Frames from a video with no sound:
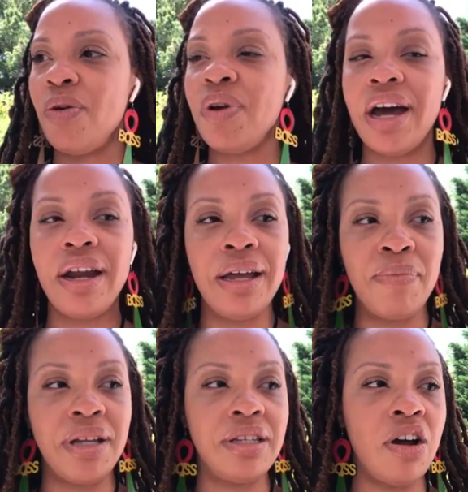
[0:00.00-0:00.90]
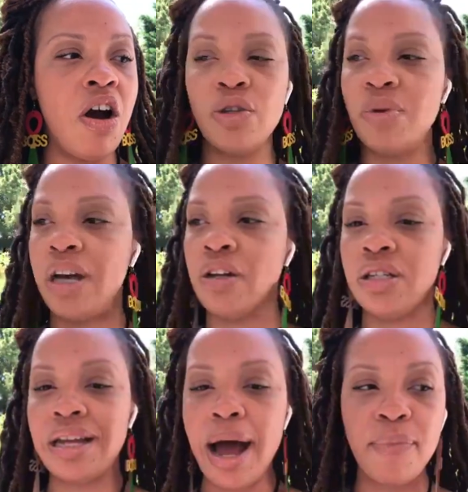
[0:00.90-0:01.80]
And then it makes it harder because we
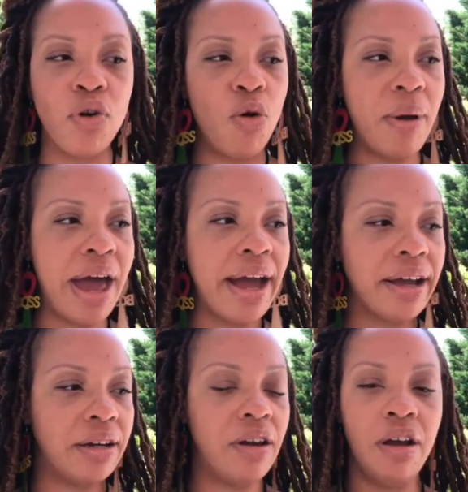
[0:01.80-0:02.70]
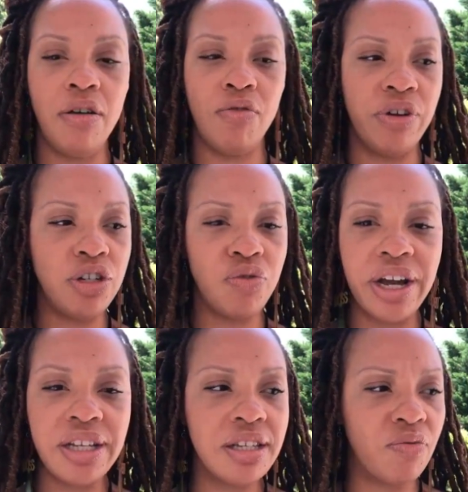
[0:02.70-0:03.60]
gotta stop and go back and
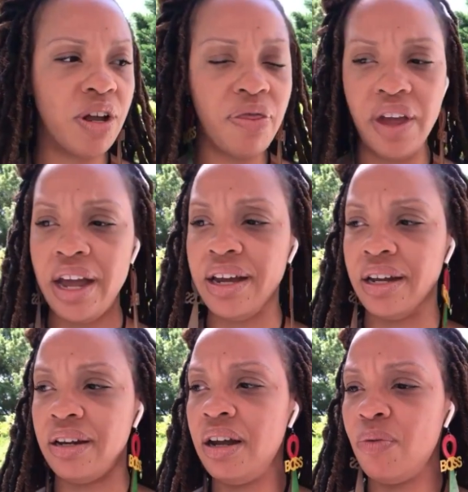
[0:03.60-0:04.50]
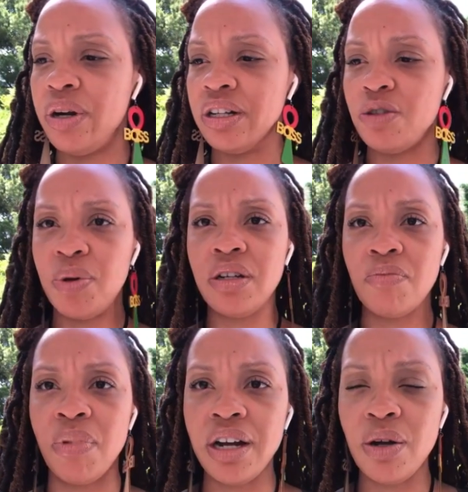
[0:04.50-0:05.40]
retrace and rethink, and we done
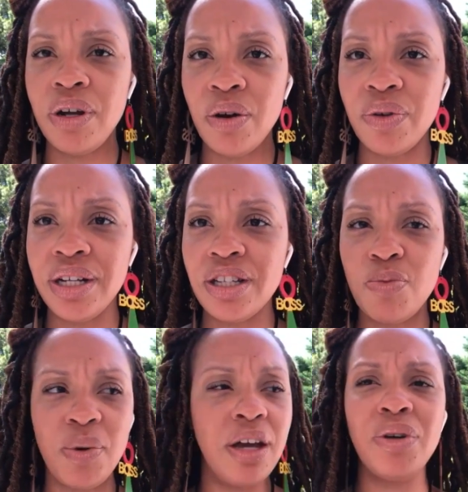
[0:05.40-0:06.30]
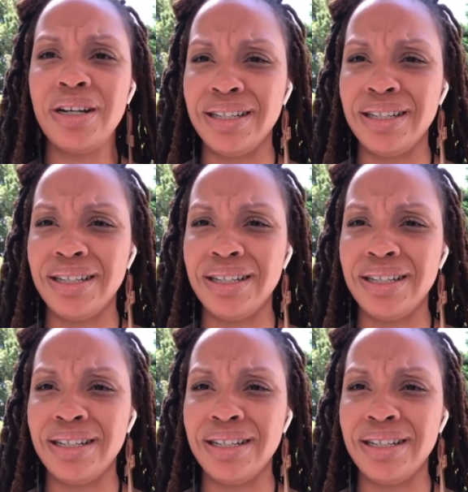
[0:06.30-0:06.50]
spent money we don't need to spend.